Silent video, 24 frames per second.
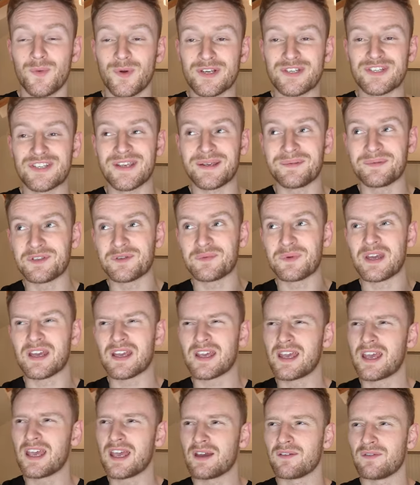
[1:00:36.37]
which seems to be a
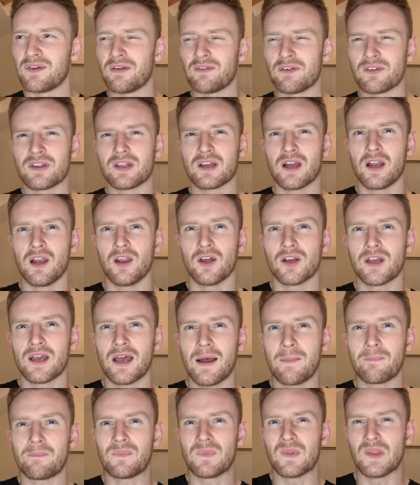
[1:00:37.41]
key of everything I look
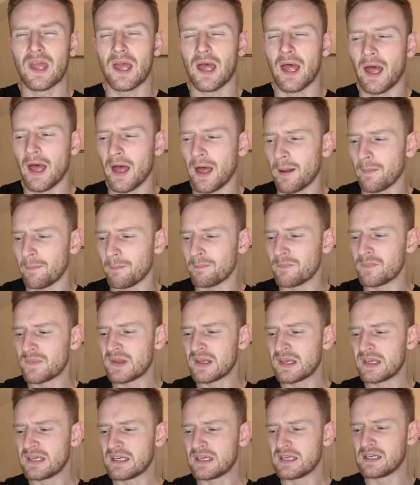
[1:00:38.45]
at. Um,
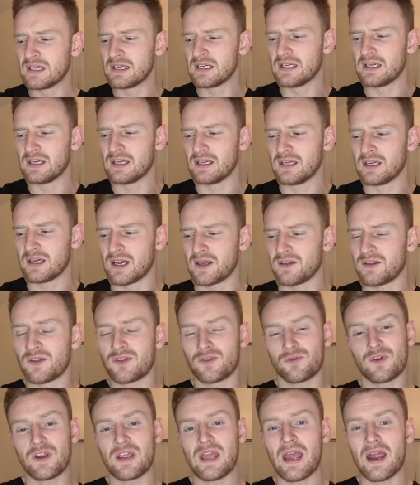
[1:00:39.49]
and the
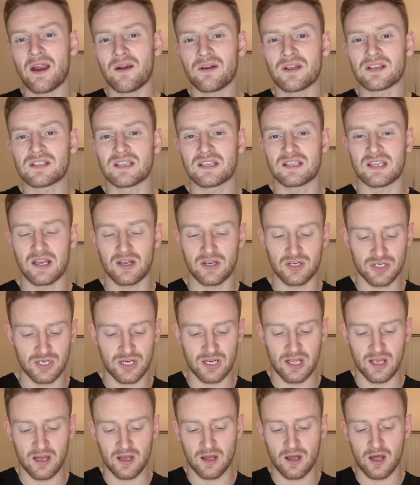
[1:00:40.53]
three areas
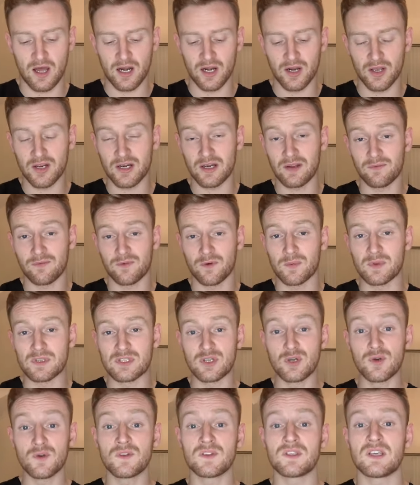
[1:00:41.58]
essentially are I look at it from a
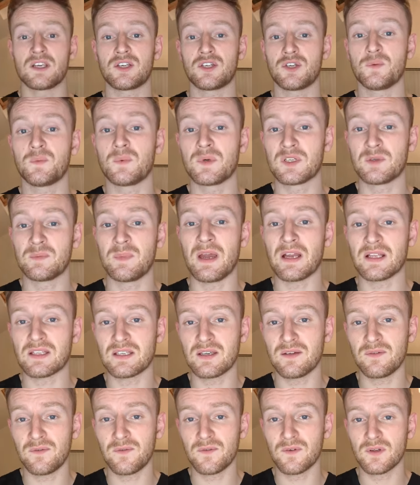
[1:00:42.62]
tooth tissue
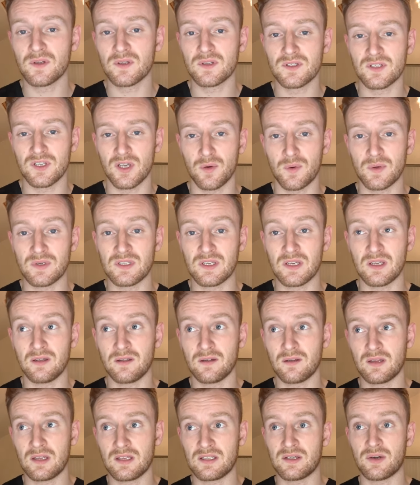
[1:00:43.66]
perspective. So is
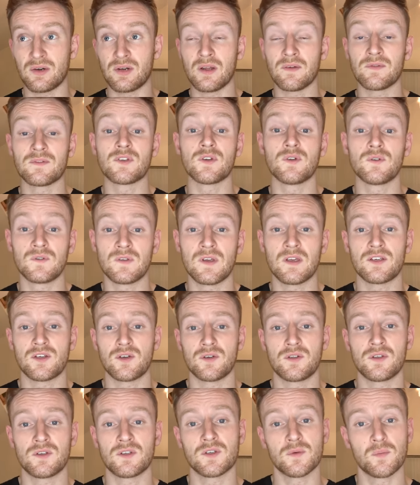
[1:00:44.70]
it is there enough tooth
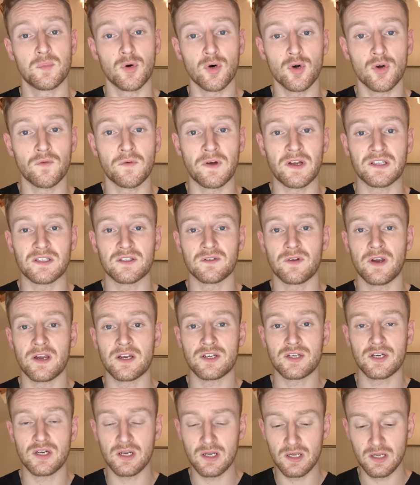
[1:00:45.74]
tissue to support a
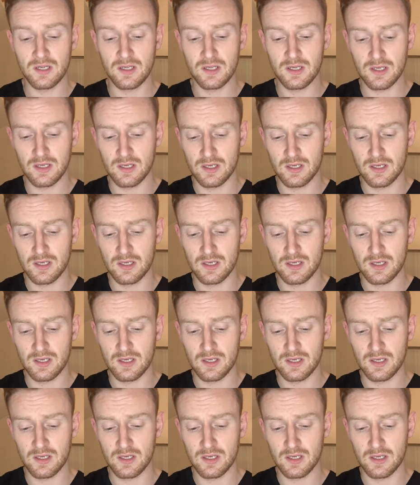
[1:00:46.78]
restoration?